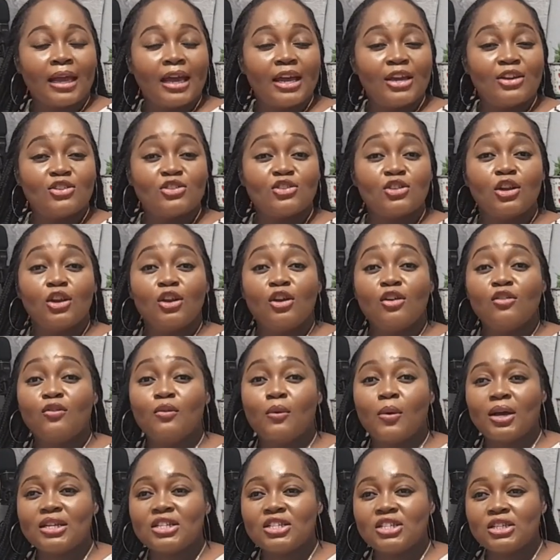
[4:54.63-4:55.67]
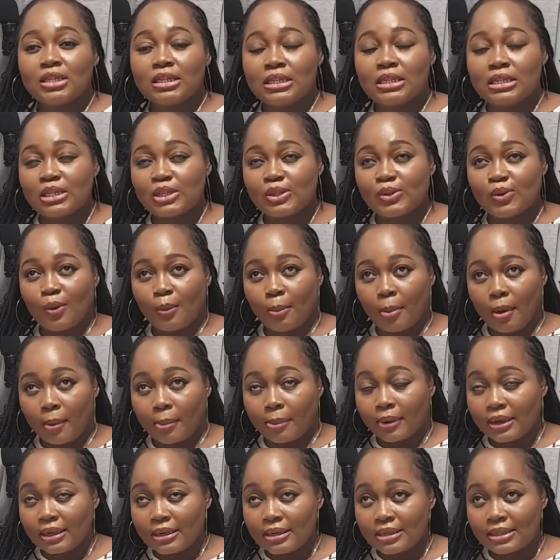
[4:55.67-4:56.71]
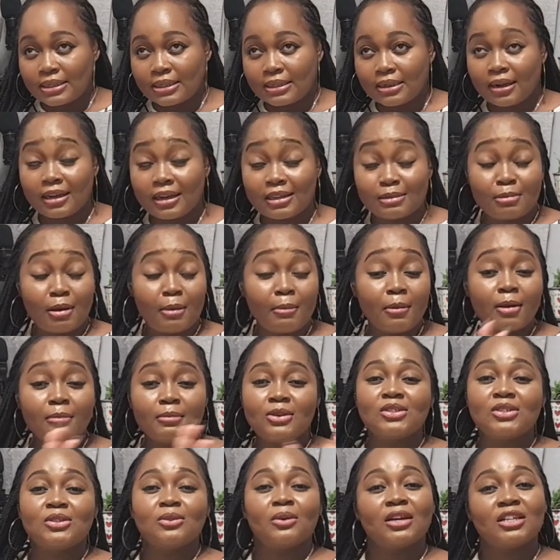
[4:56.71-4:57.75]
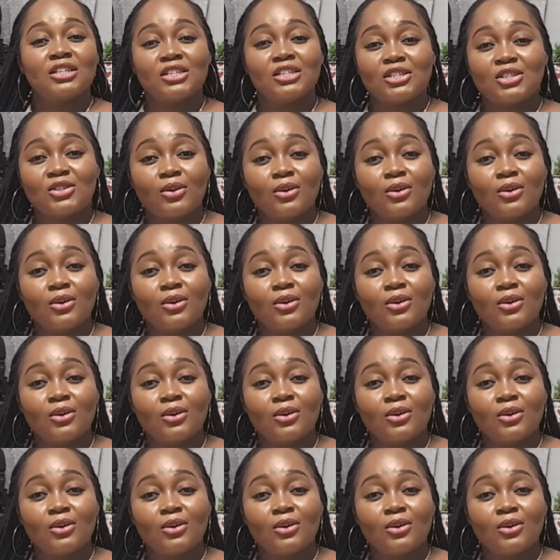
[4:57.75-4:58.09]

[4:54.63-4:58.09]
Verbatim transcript: I used to love watching soap operas because my mom used to watch it,